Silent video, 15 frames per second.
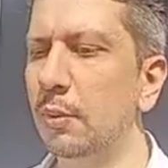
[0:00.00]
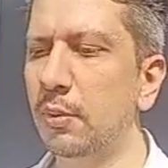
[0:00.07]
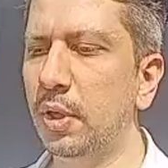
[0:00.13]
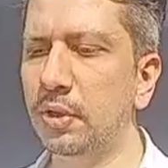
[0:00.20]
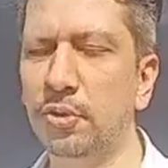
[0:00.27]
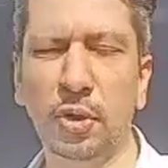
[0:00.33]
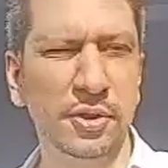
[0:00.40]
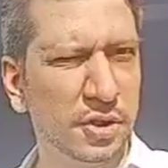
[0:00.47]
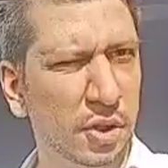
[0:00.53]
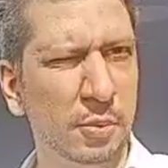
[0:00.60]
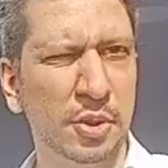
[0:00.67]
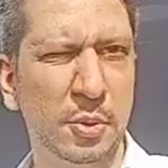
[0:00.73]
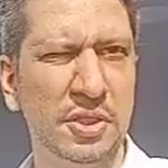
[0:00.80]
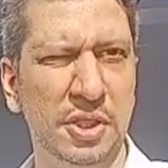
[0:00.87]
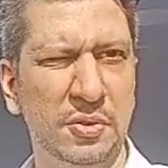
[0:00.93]
But for
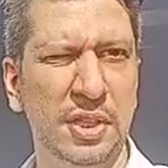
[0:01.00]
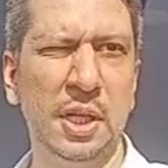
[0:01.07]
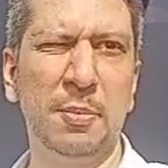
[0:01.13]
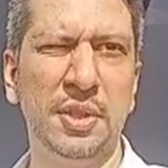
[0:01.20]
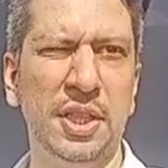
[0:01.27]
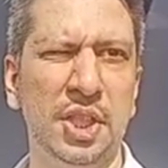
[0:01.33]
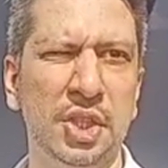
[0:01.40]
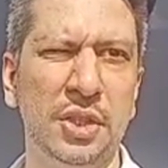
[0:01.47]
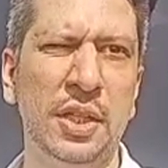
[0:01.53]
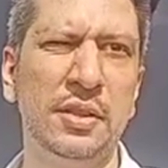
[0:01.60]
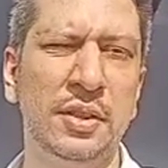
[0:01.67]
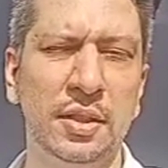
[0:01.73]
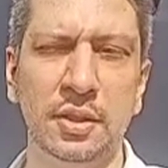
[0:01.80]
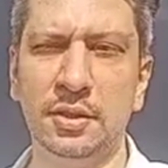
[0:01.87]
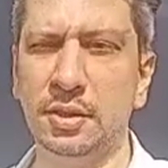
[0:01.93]
some specific application, I
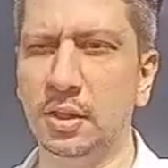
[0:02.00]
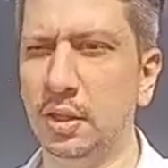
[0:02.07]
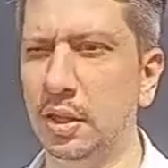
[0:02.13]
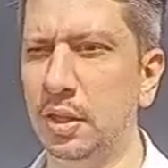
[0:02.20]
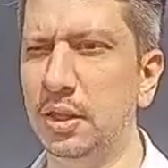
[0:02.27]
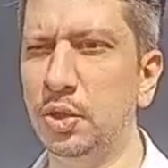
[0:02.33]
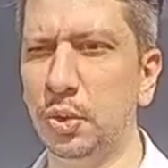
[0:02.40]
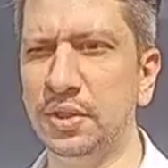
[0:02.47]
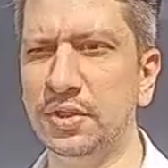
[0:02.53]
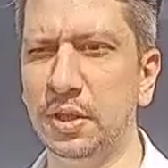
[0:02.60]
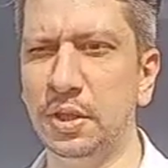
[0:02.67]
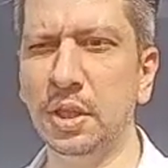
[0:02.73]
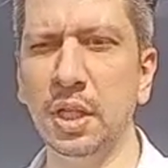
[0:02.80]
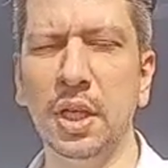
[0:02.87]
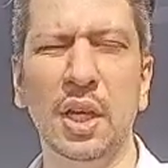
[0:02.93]
think it's
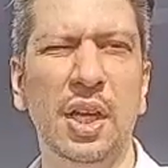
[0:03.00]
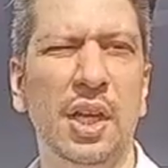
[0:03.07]
interesting.